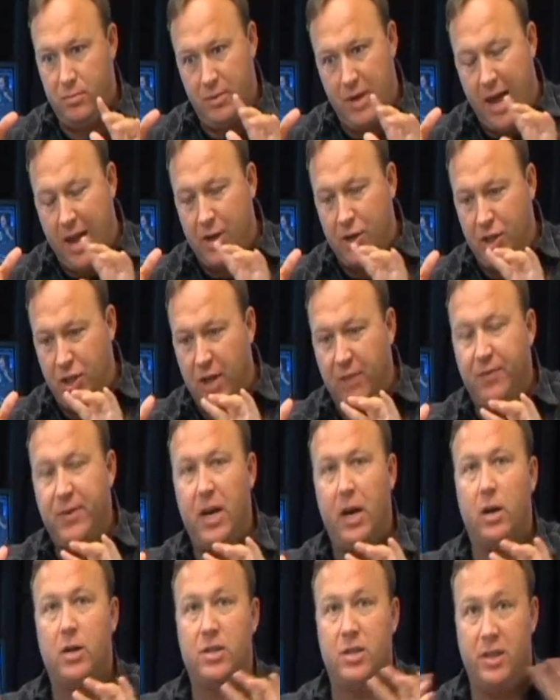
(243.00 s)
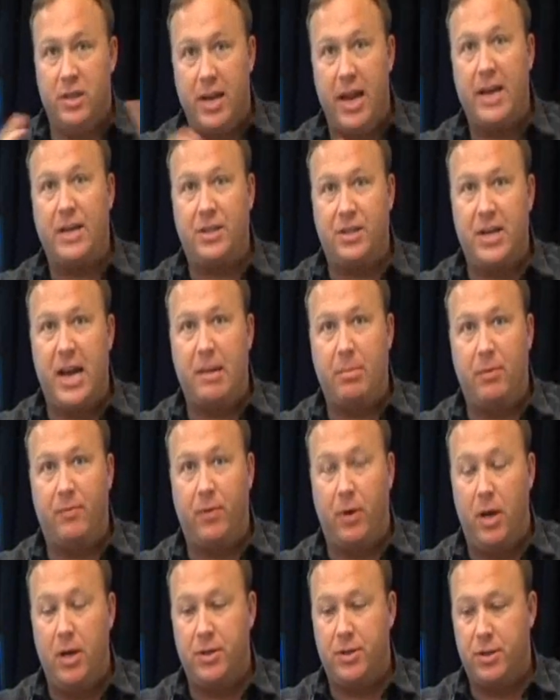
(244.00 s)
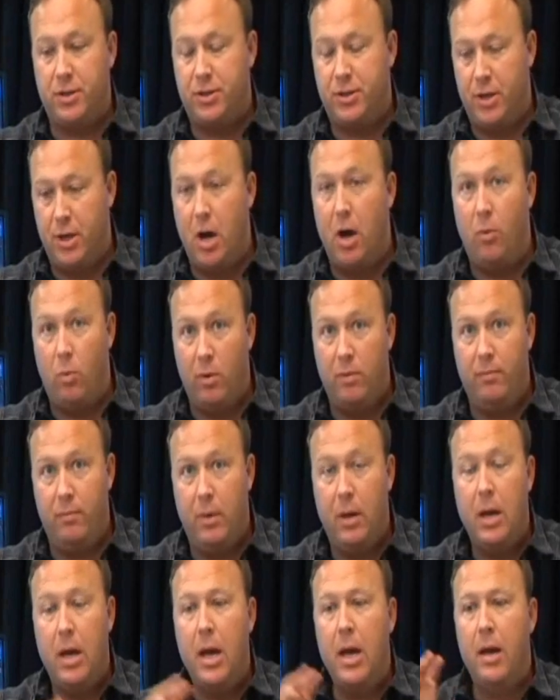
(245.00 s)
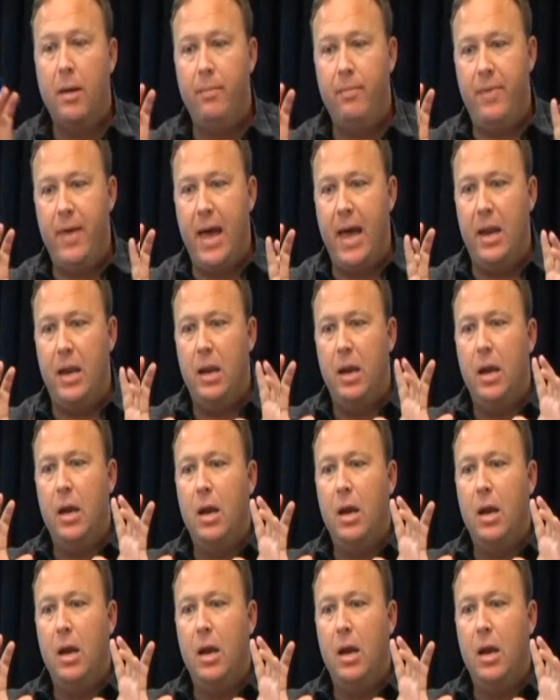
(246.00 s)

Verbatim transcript: kind of shift gears in the next segment for listeners to know that